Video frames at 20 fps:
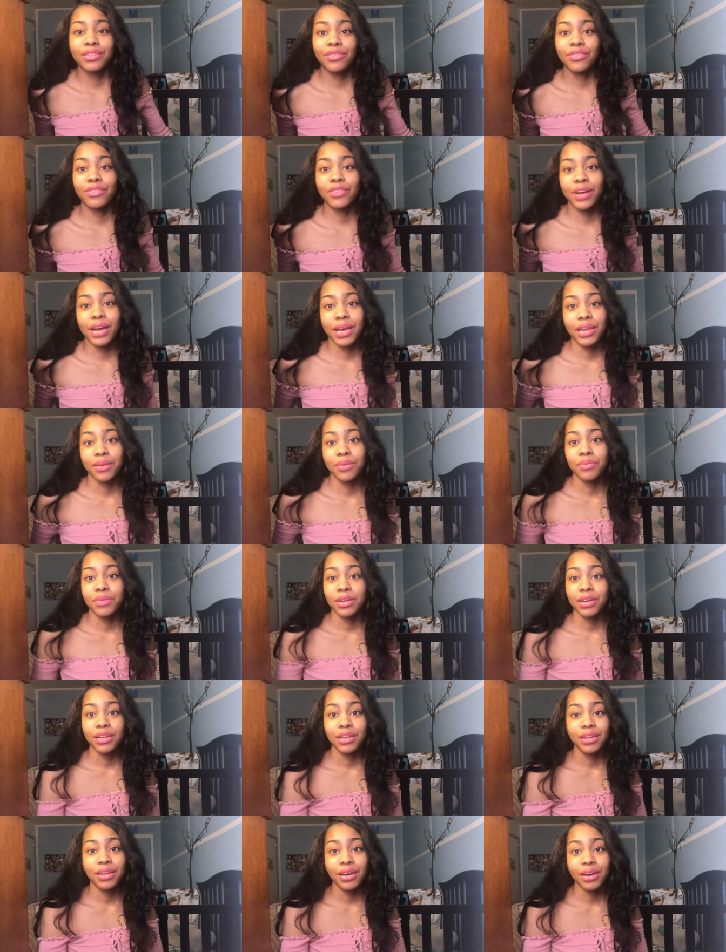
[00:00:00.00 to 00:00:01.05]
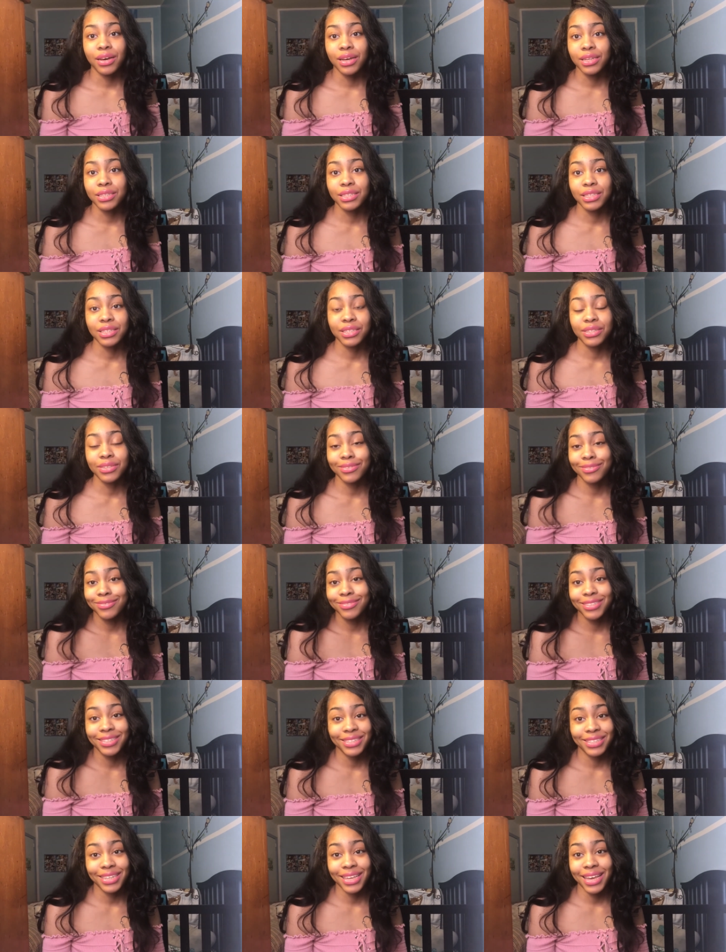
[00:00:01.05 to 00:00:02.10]
crying in the closet, so
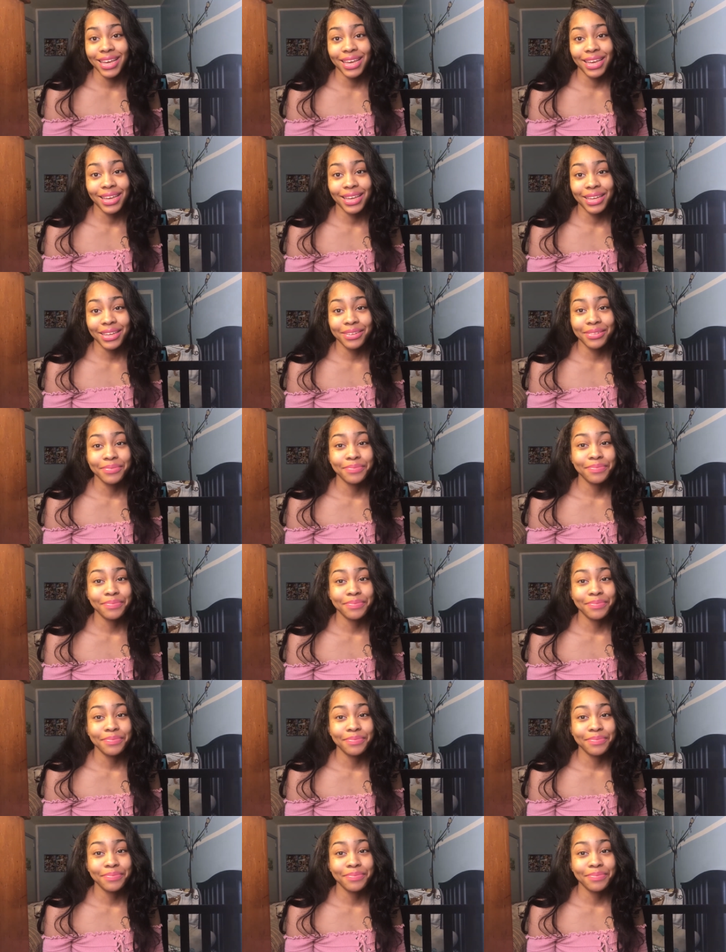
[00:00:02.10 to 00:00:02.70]
sad.